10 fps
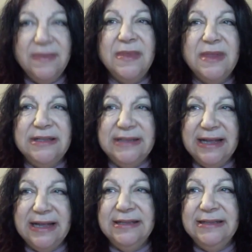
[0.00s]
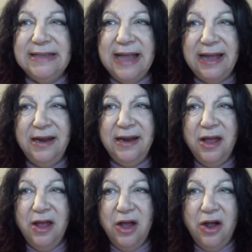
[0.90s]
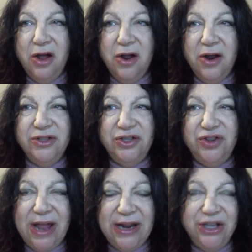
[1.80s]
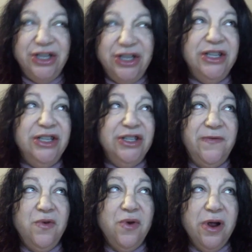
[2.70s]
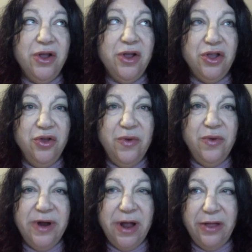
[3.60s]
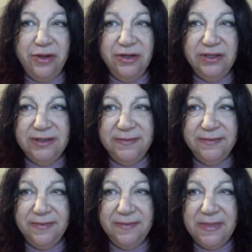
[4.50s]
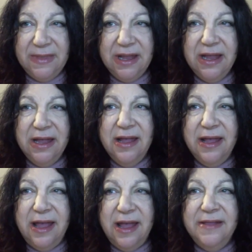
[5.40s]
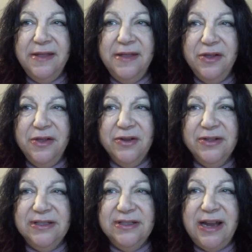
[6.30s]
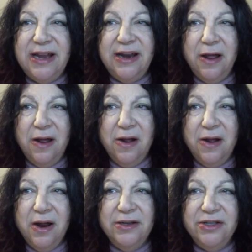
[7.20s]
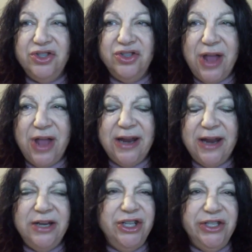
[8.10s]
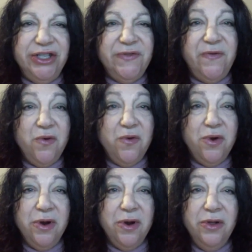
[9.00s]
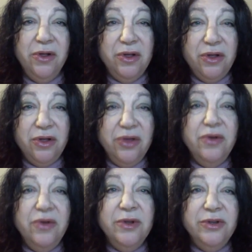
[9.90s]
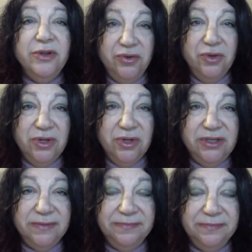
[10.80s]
The second set are strategies for you and others. And the third set are strategies for you and tools.